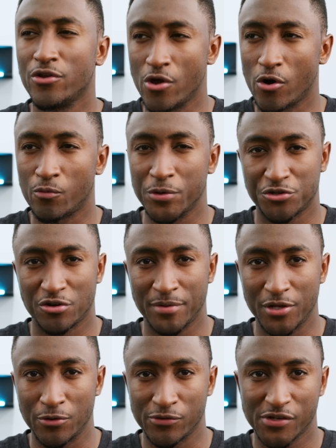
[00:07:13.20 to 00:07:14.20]
know we should be
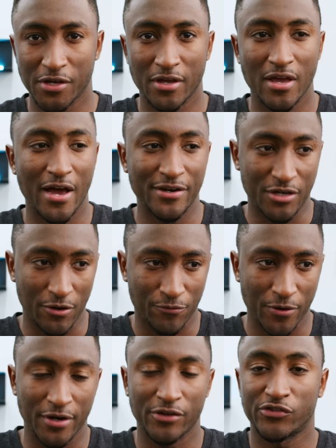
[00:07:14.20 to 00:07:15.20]
using a
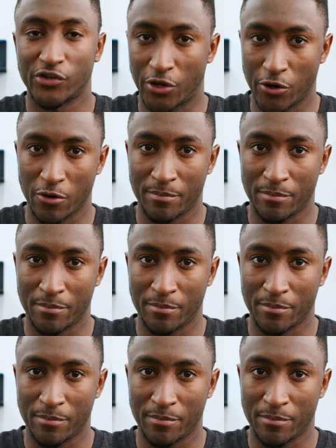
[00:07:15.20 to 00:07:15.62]
different secure